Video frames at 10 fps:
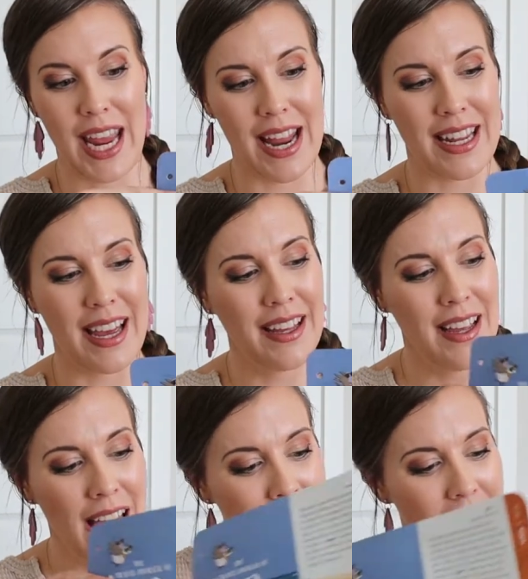Kenya.
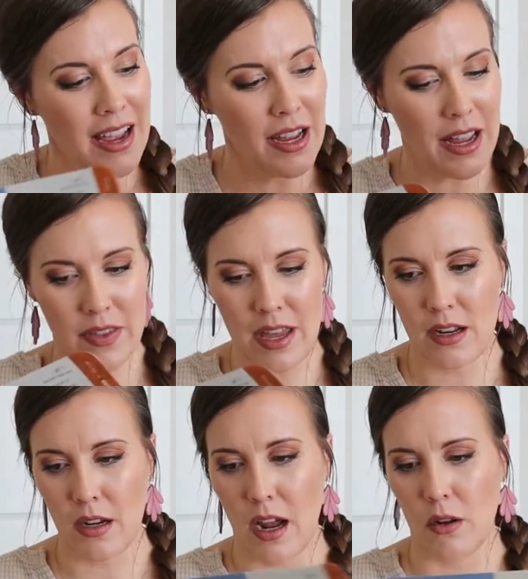And
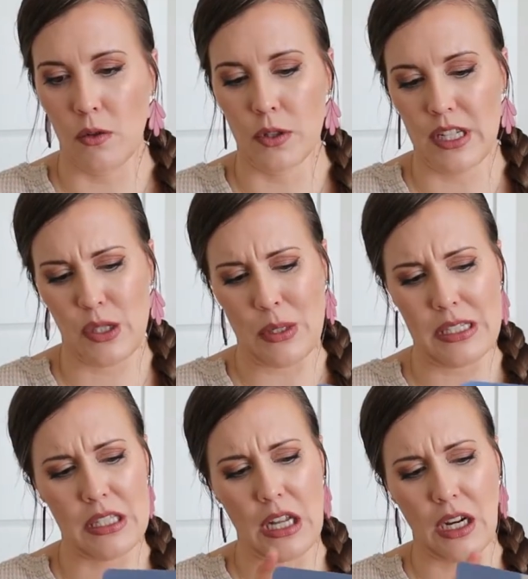then, uh, oh, this
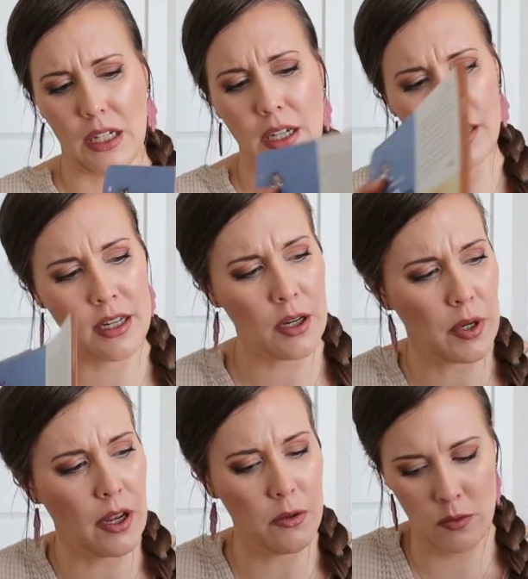one's stuck. Here
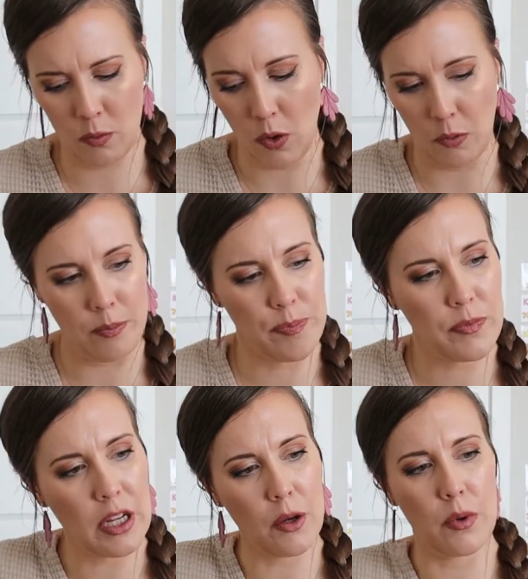we go. Well,
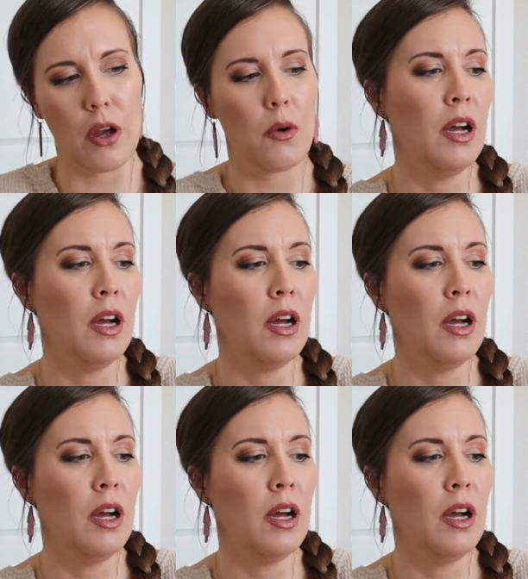here we go.